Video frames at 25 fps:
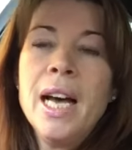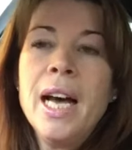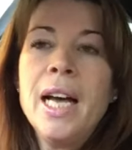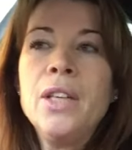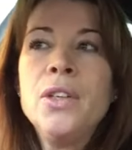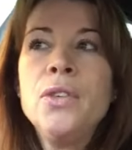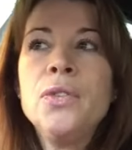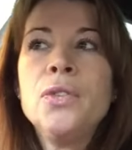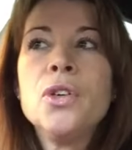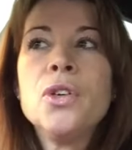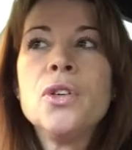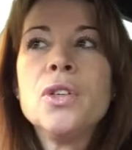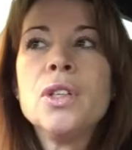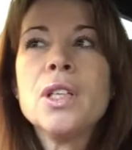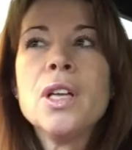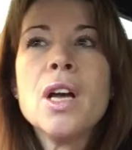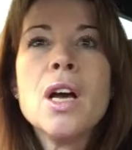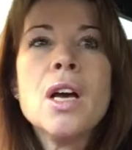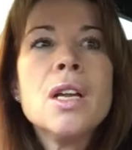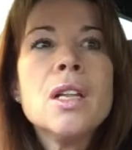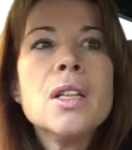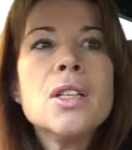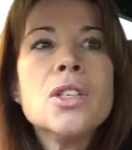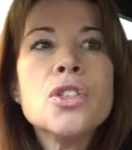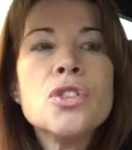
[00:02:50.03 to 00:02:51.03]
And you've got
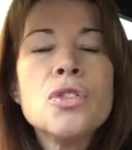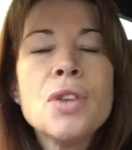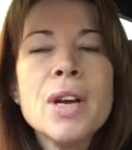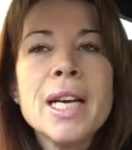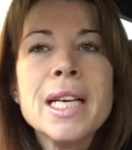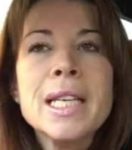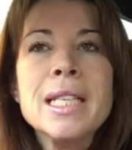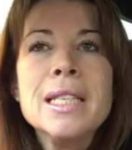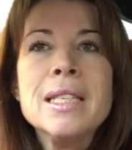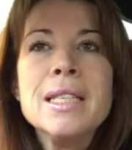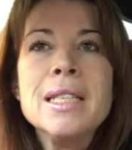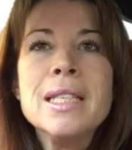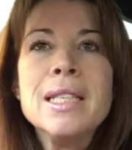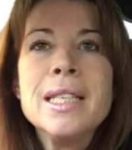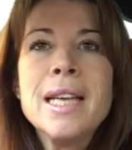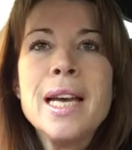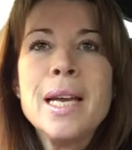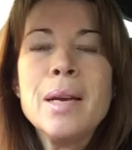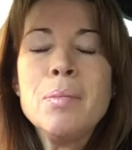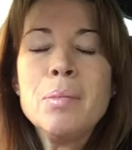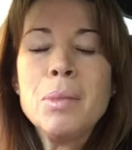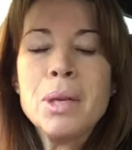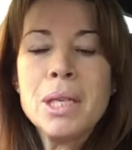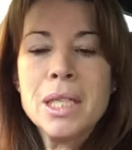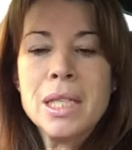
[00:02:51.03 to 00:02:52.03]
kind of the dragon's
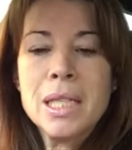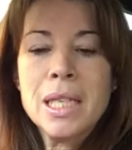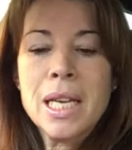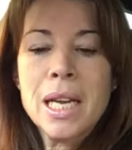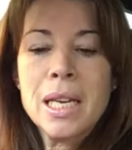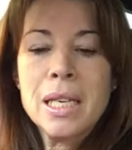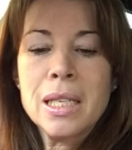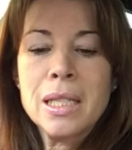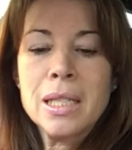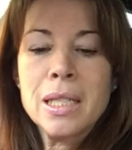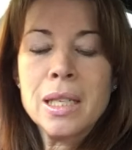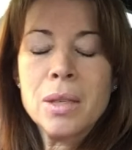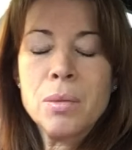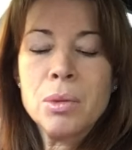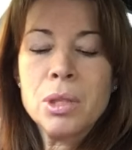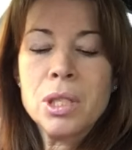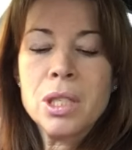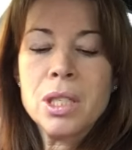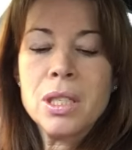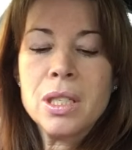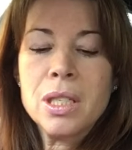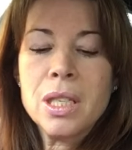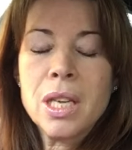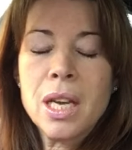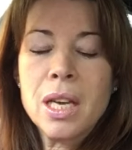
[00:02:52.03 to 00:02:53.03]
den mentality,
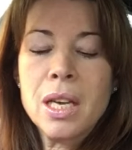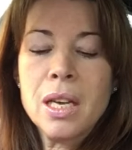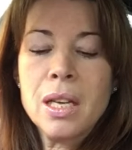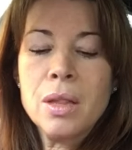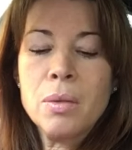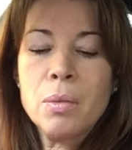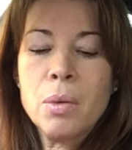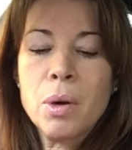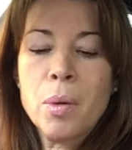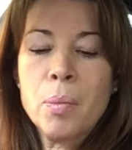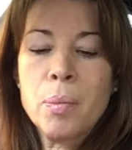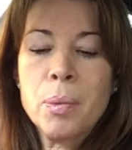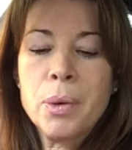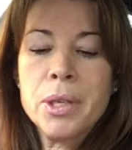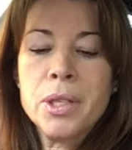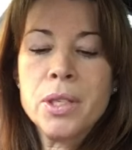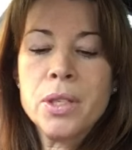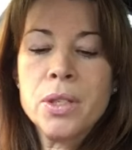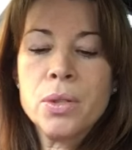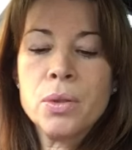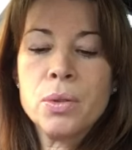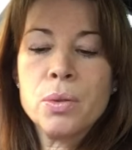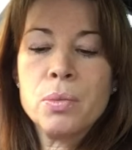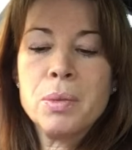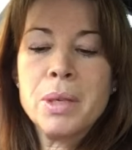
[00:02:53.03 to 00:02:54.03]
which is taking the world by
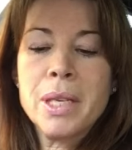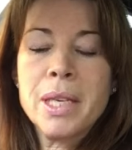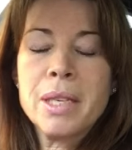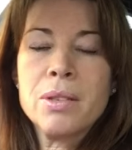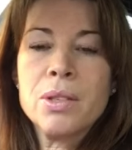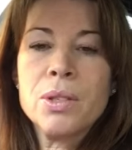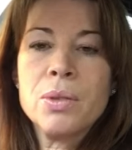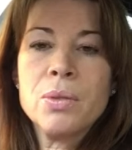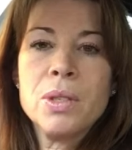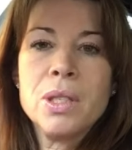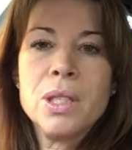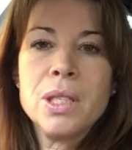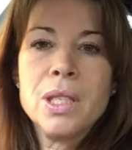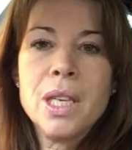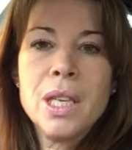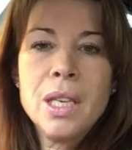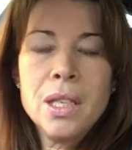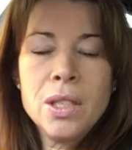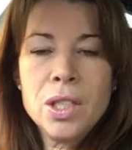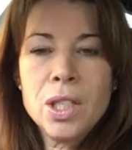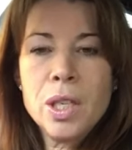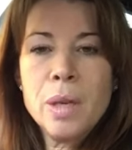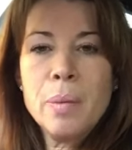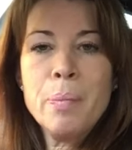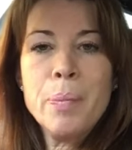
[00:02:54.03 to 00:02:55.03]
storm now. So it's
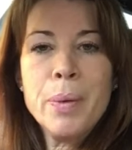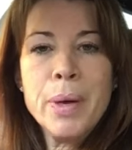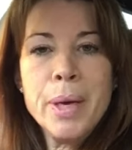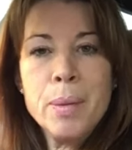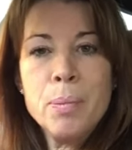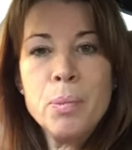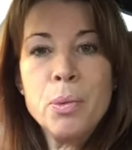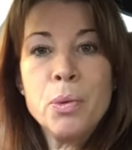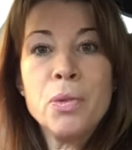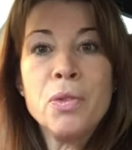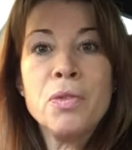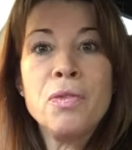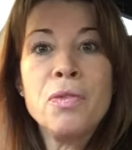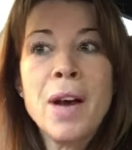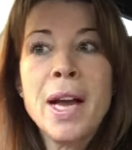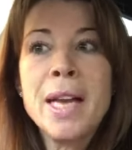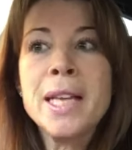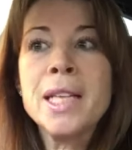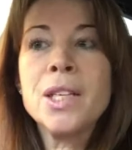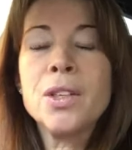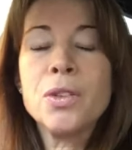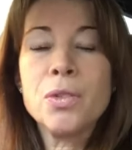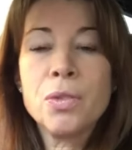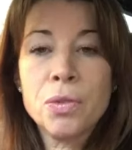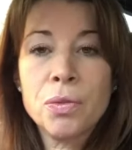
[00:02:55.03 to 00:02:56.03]
teaching people the
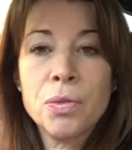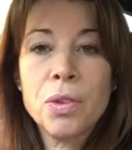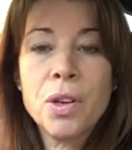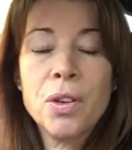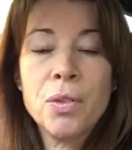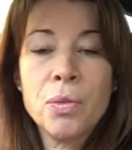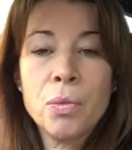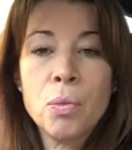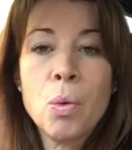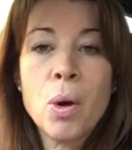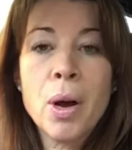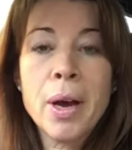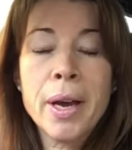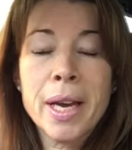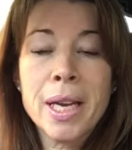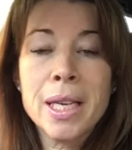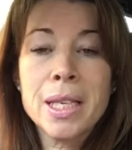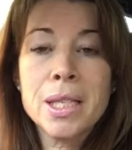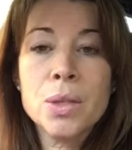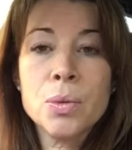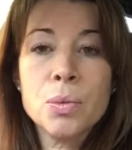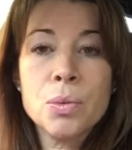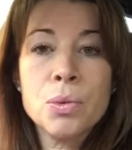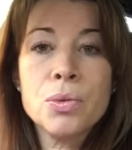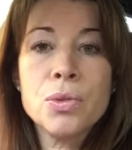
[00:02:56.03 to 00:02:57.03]
value of
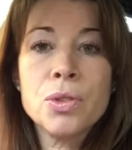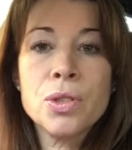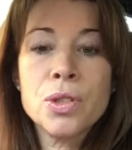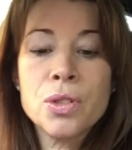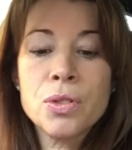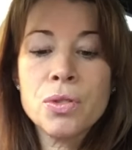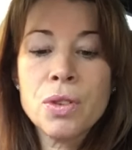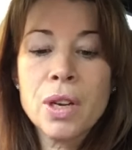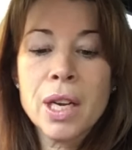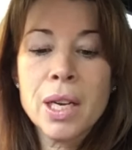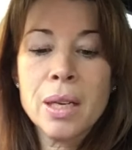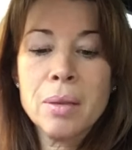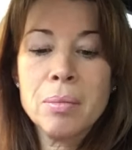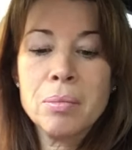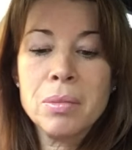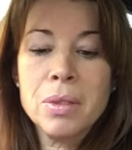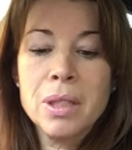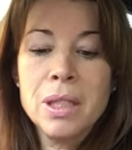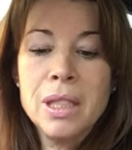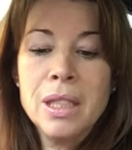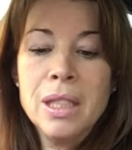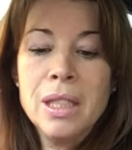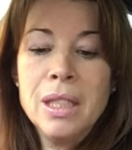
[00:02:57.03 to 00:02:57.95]
working towards a dream.